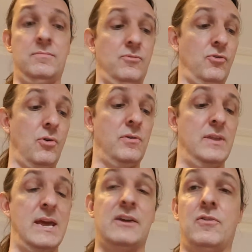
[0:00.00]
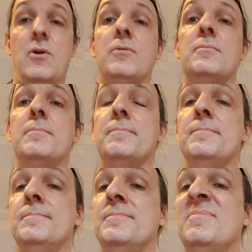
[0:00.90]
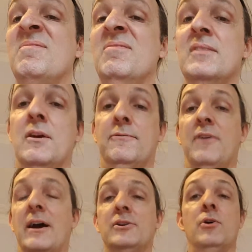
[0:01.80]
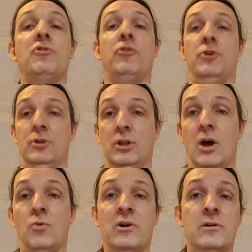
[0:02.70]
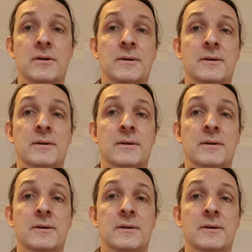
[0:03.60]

start on the next note. Find notes that are lower,